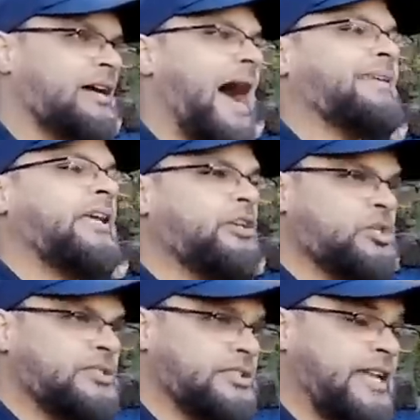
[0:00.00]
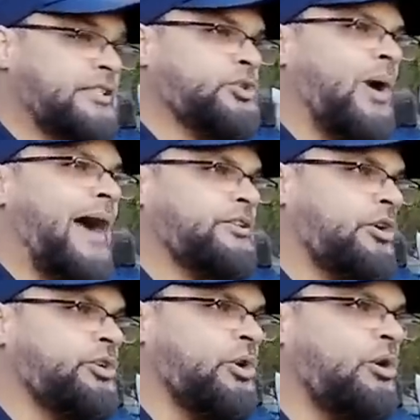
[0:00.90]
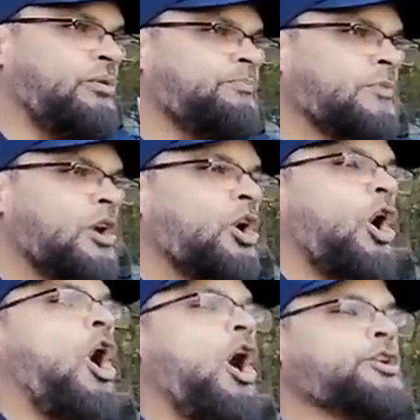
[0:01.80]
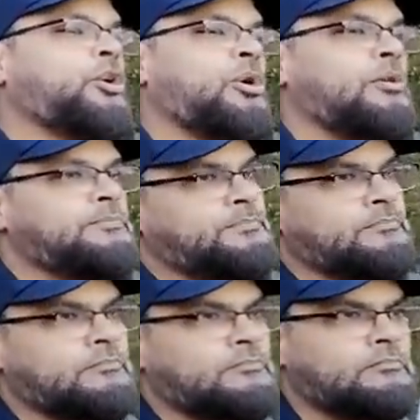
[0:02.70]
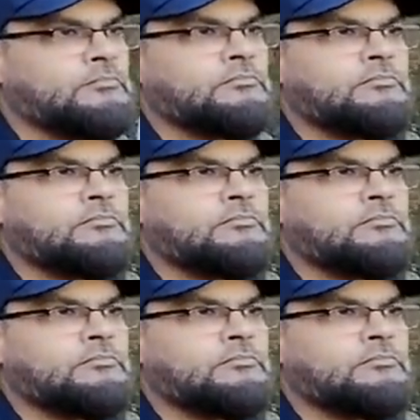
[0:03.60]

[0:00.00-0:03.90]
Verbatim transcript: Either you stick to I don't know but or you have to believe what they say.